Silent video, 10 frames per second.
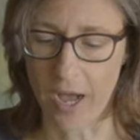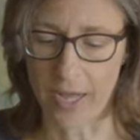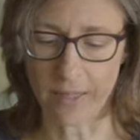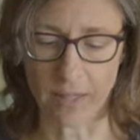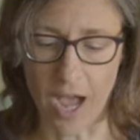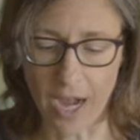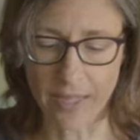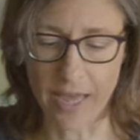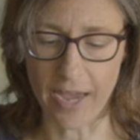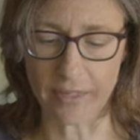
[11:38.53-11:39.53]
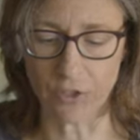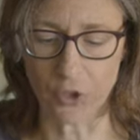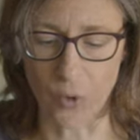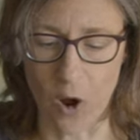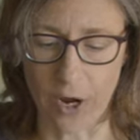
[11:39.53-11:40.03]
I lock that
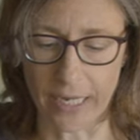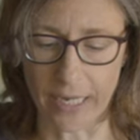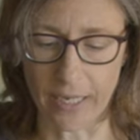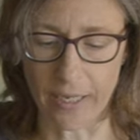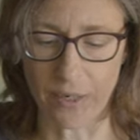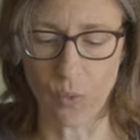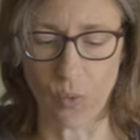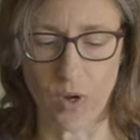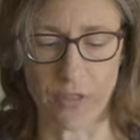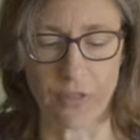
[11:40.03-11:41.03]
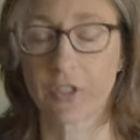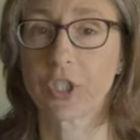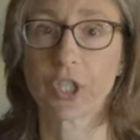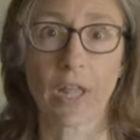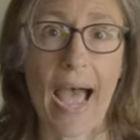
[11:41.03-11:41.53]
drawing in with
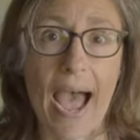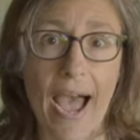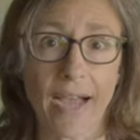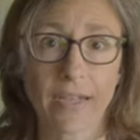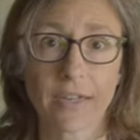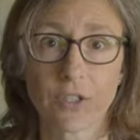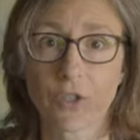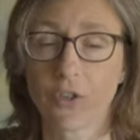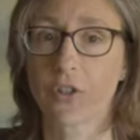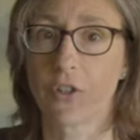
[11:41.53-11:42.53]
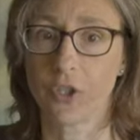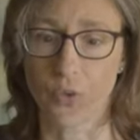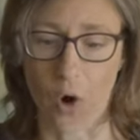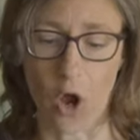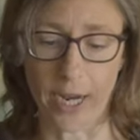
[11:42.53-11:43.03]
shellac so the
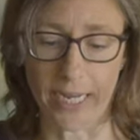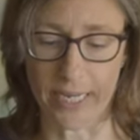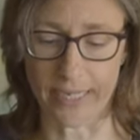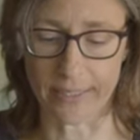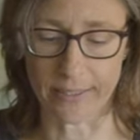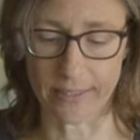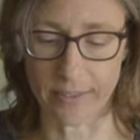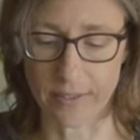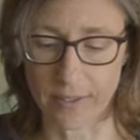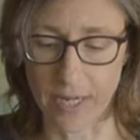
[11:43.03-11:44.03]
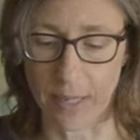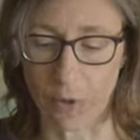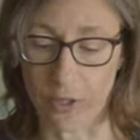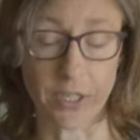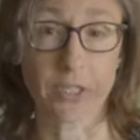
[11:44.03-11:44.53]
drawing is
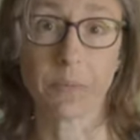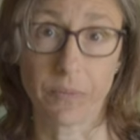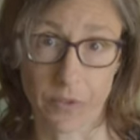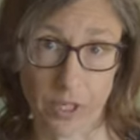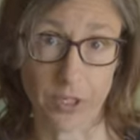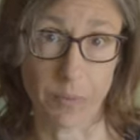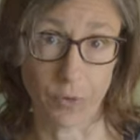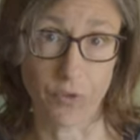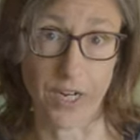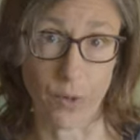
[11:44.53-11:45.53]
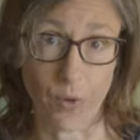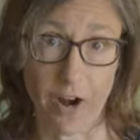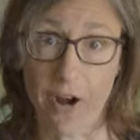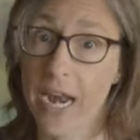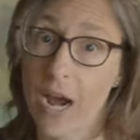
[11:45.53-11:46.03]
stable. It doesn't move
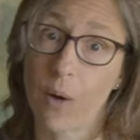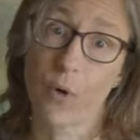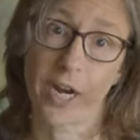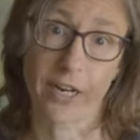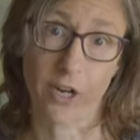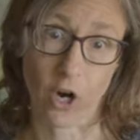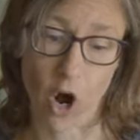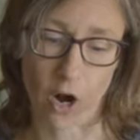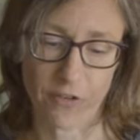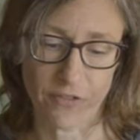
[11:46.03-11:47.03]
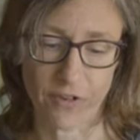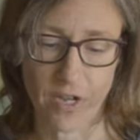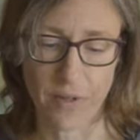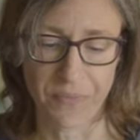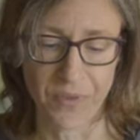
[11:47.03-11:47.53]
anywhere, and now I'm ready to carve.
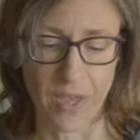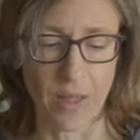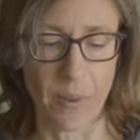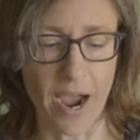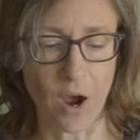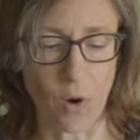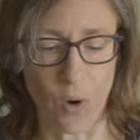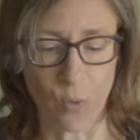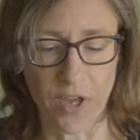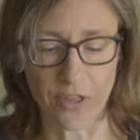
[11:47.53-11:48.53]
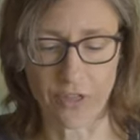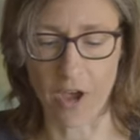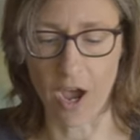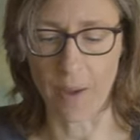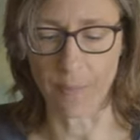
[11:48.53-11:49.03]
Now with
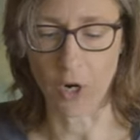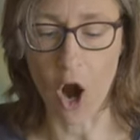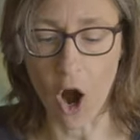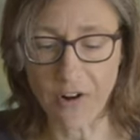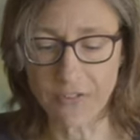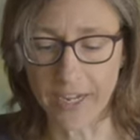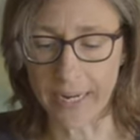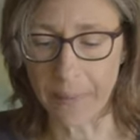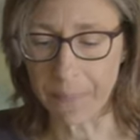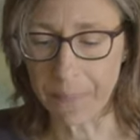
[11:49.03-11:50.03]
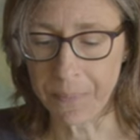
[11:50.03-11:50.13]
carving,